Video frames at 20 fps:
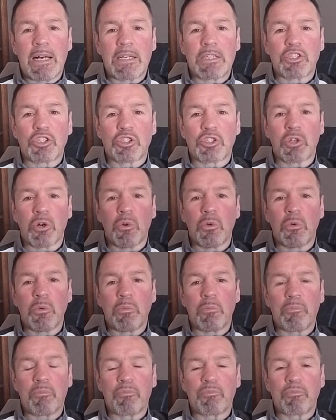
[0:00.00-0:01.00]

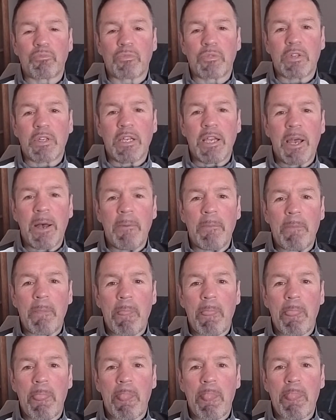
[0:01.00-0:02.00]
So, yeah.
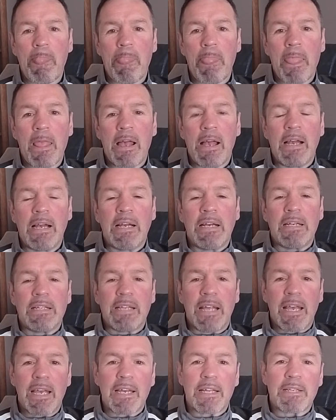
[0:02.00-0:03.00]

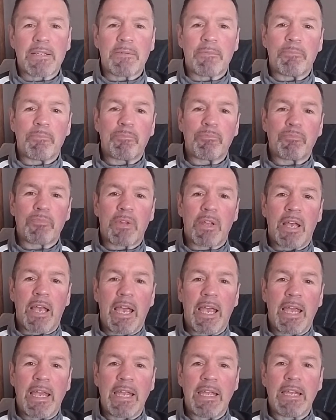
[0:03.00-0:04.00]
Then
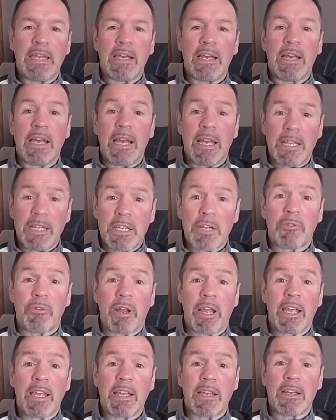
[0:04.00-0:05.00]
he, in the
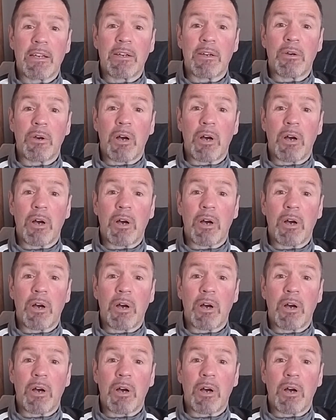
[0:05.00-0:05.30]
ring,